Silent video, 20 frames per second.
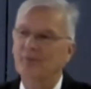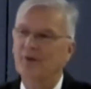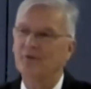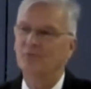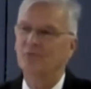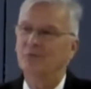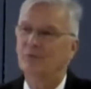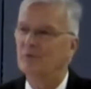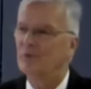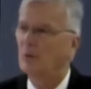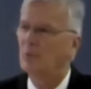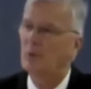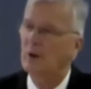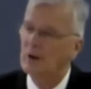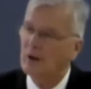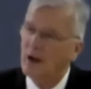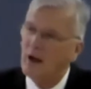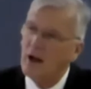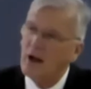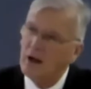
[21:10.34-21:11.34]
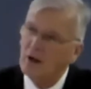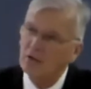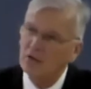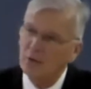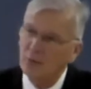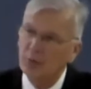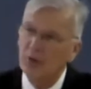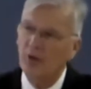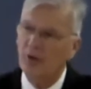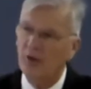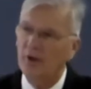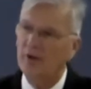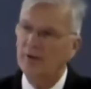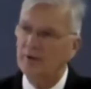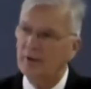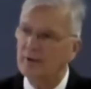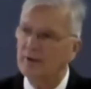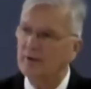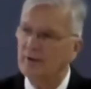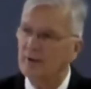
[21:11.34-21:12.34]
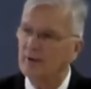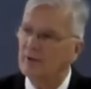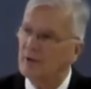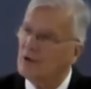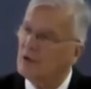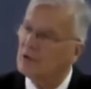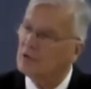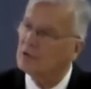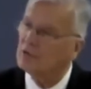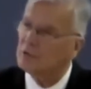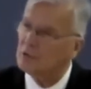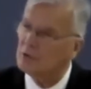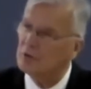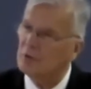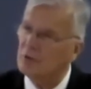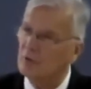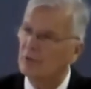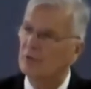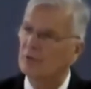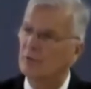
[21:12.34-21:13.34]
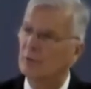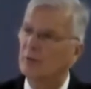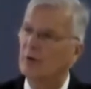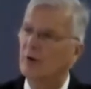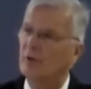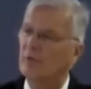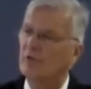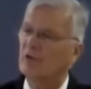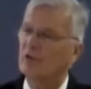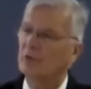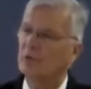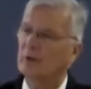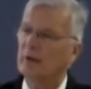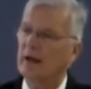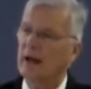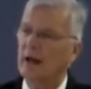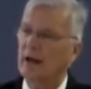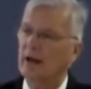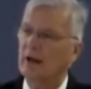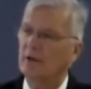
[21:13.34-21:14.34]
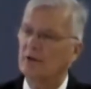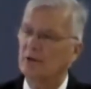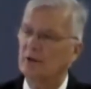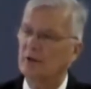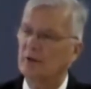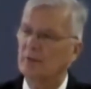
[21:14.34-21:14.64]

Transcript: relies upon this truth, upon this reality.